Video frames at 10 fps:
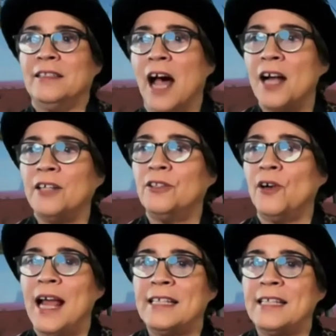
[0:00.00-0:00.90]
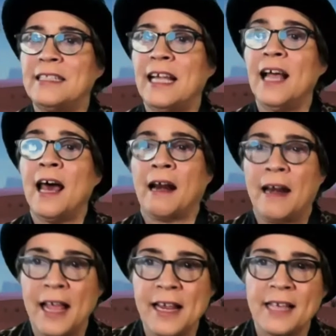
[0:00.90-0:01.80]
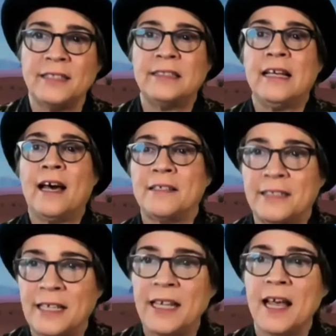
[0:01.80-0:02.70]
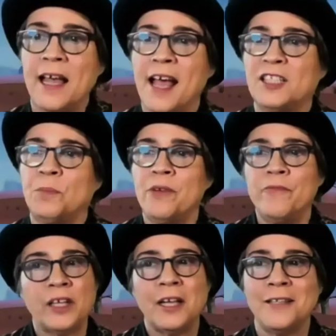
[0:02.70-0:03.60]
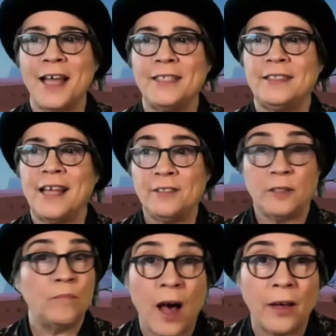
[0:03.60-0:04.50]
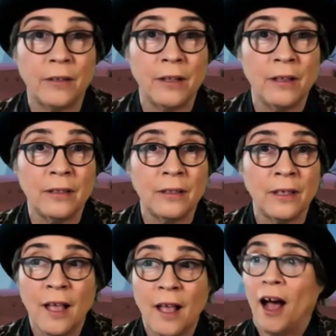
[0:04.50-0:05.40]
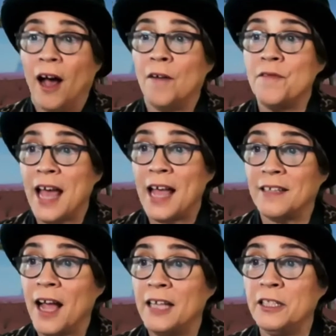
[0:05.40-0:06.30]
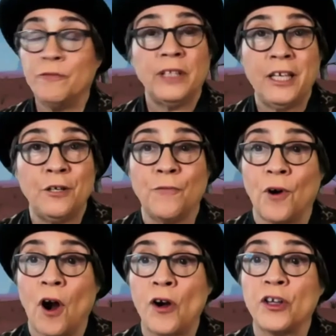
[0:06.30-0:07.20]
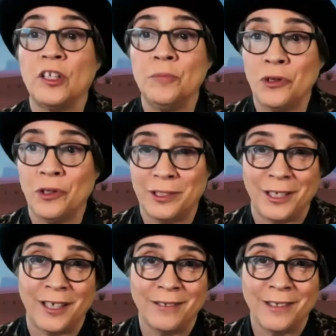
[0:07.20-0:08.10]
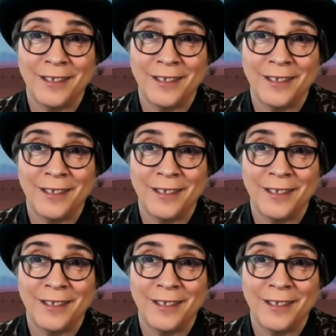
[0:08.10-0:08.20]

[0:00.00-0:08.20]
Dr. Estela Reyes Garcia has been recognized as a model of that kind of leader for our community.